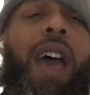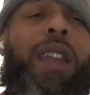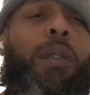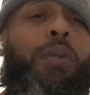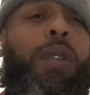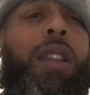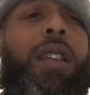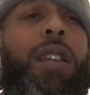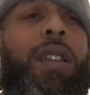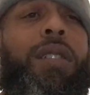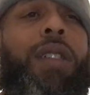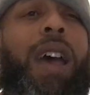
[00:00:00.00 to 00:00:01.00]
had a pretty
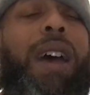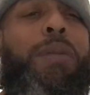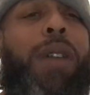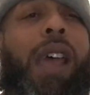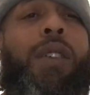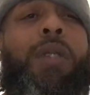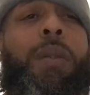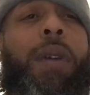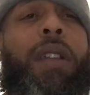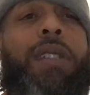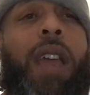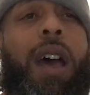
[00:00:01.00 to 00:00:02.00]
good job, but I quit my
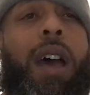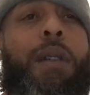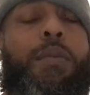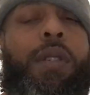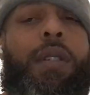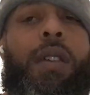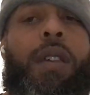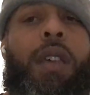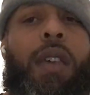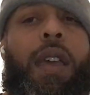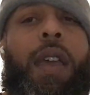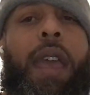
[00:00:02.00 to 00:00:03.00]
job.
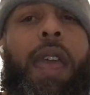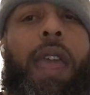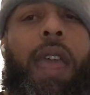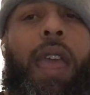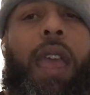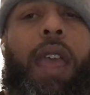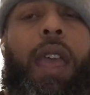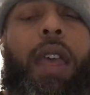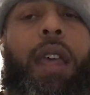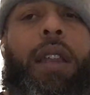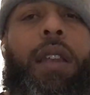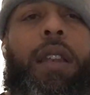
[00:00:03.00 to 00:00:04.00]

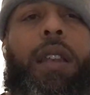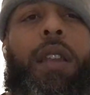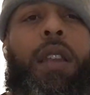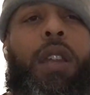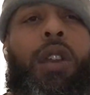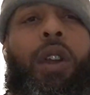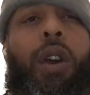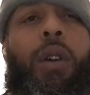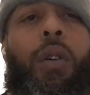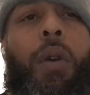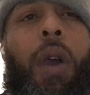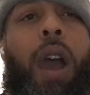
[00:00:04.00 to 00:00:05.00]
And, you
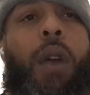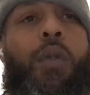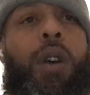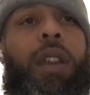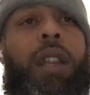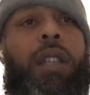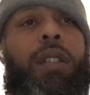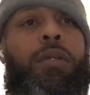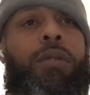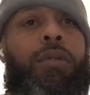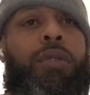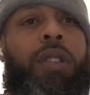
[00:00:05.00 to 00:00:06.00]
know, I wanted
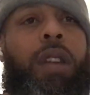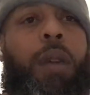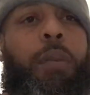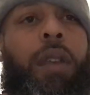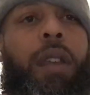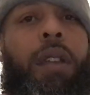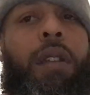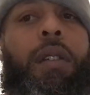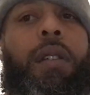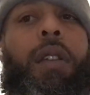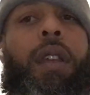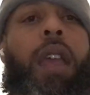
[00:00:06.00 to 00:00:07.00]
to sit up here
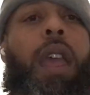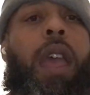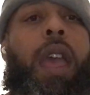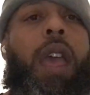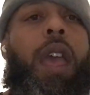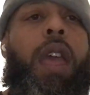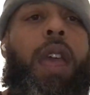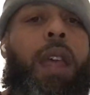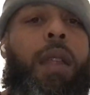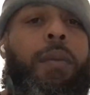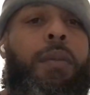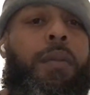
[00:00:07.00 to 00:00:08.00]

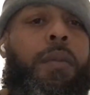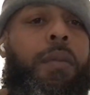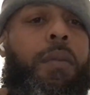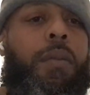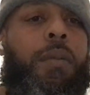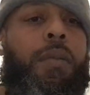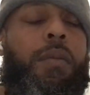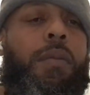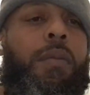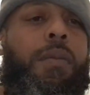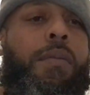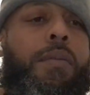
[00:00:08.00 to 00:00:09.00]
and
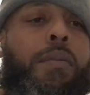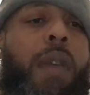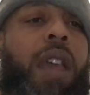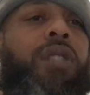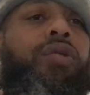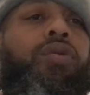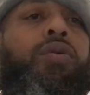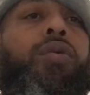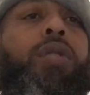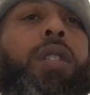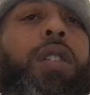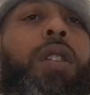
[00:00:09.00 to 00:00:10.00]
make
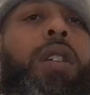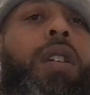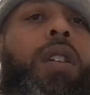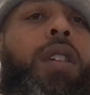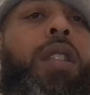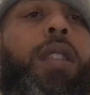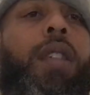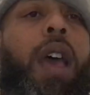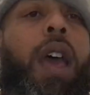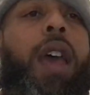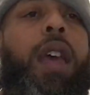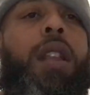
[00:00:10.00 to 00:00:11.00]
sure
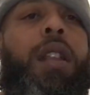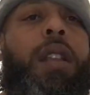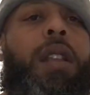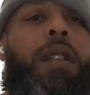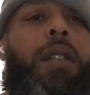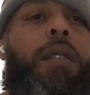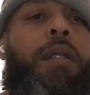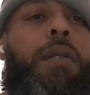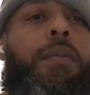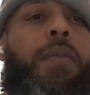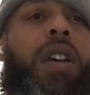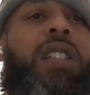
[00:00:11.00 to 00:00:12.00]
that
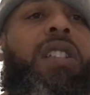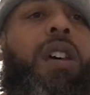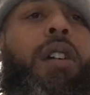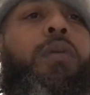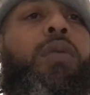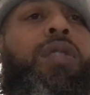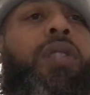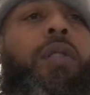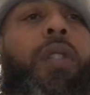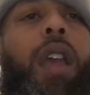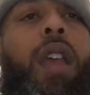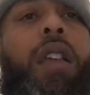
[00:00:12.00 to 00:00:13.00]
my son was
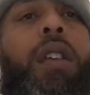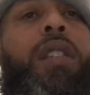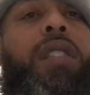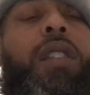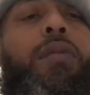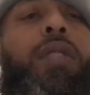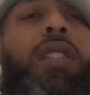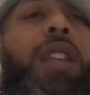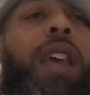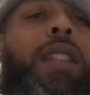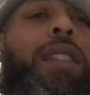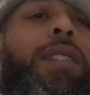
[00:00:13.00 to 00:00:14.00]
okay because he was
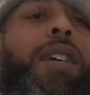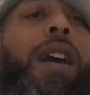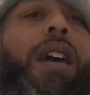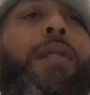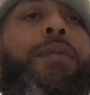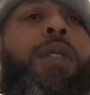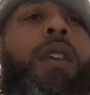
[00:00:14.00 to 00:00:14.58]
at the time